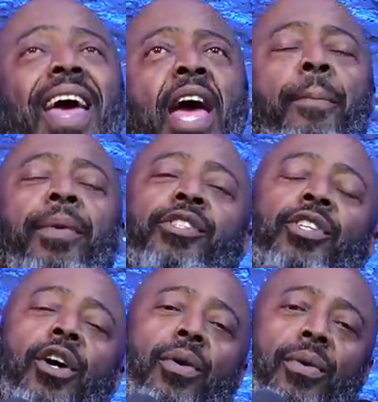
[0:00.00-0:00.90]

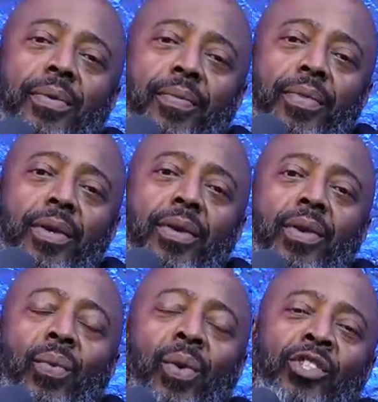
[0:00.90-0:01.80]
episode.
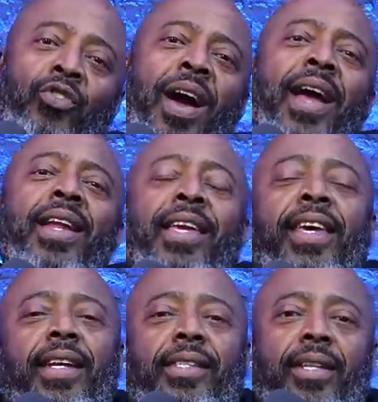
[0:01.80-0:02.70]
We're trying to
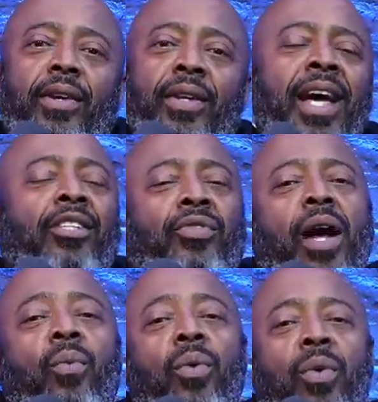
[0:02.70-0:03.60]
get, not
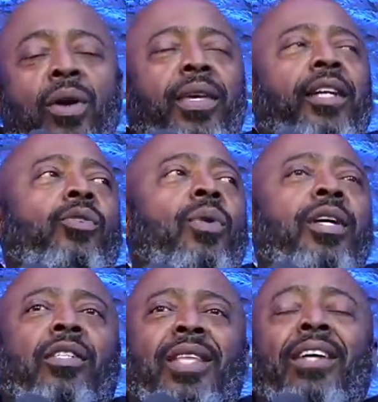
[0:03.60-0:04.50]
trying, we will get to
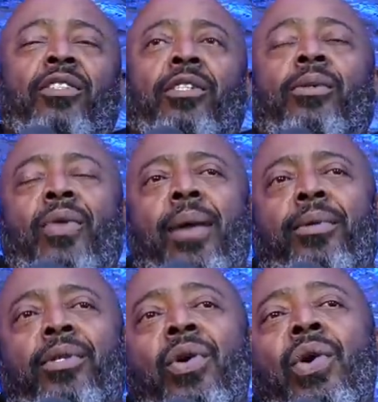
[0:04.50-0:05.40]
100,000
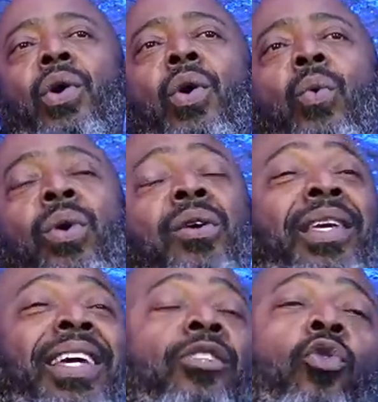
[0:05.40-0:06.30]
subscribers. We'll
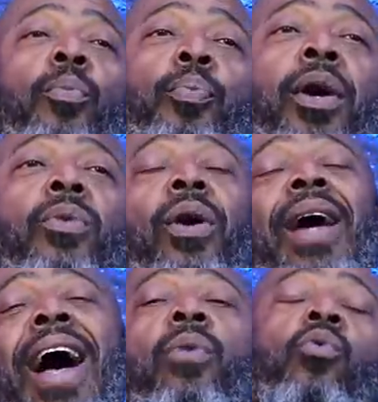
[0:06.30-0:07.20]
get to a point where
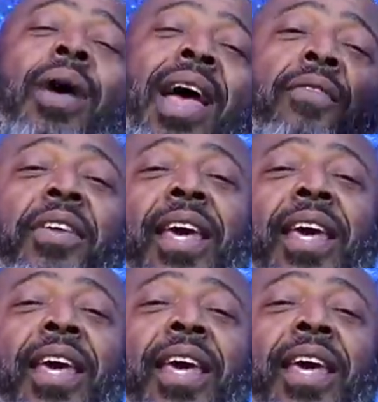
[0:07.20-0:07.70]
I will have